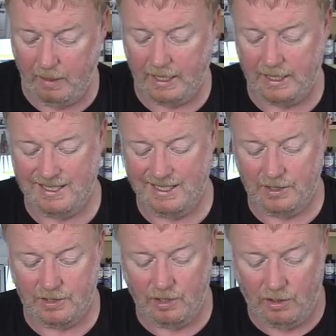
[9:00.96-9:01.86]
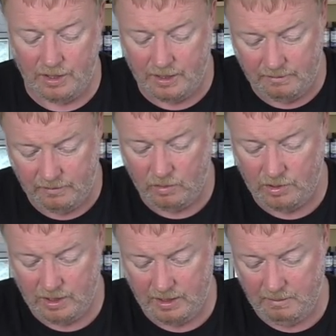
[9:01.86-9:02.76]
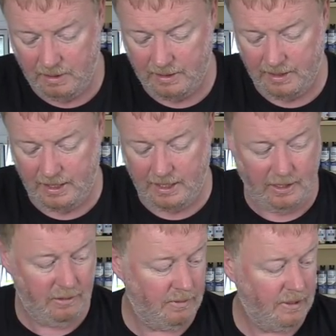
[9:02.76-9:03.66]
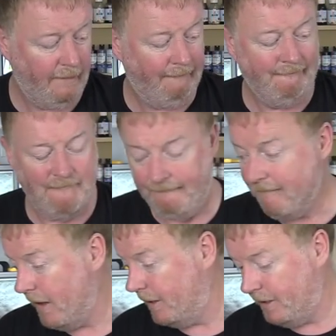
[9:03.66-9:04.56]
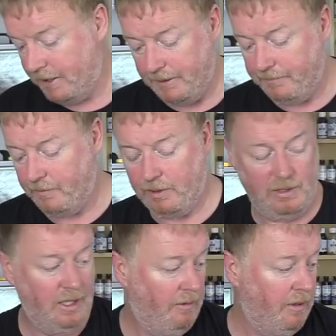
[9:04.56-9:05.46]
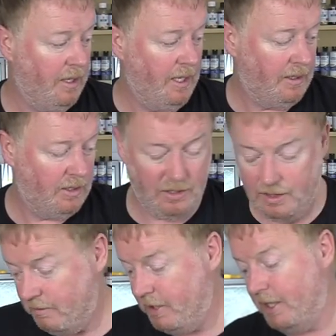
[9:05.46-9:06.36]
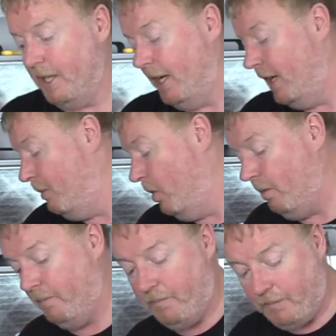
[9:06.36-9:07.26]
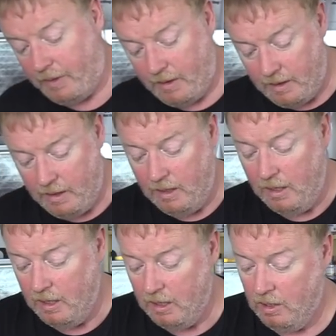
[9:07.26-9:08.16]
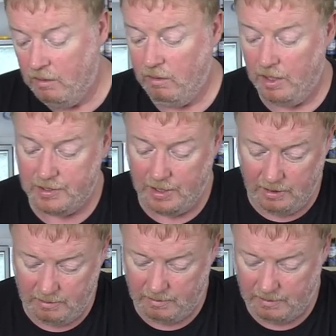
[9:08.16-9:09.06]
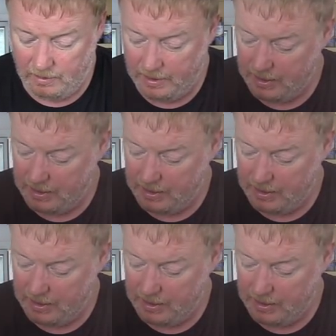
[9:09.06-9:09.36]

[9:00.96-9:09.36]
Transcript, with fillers: baggies inside, unfortunately, but there you go. Okay, I'm just get rid of that because I don't need that anymore. Right, so have got